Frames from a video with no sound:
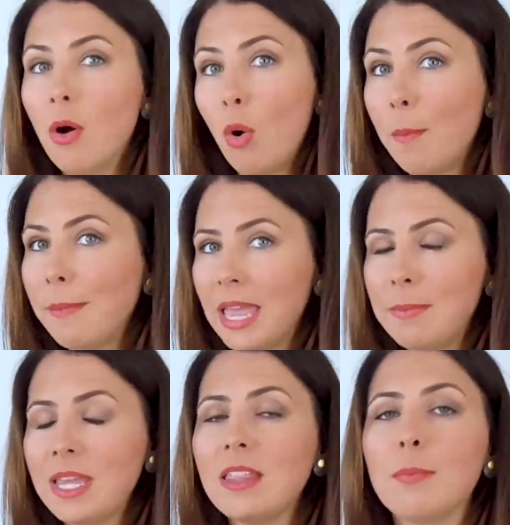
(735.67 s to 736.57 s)
Or
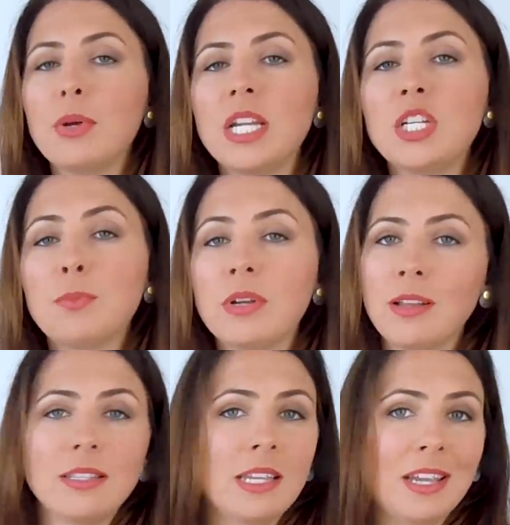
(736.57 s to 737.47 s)
maybe the British
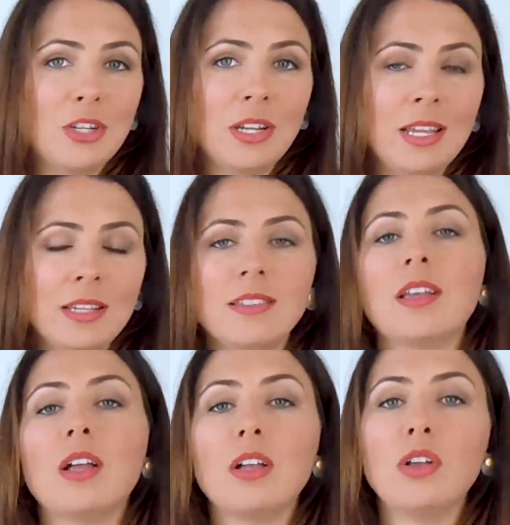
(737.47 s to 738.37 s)
pronunciation
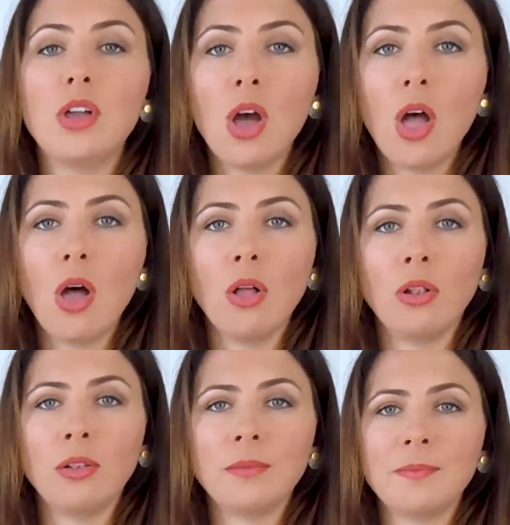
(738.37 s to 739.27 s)
is
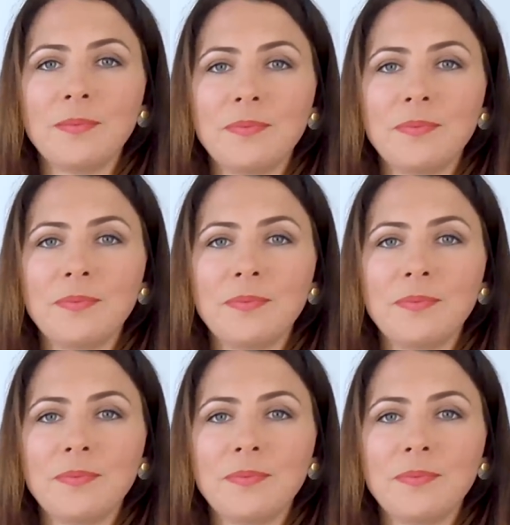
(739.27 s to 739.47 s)
girl.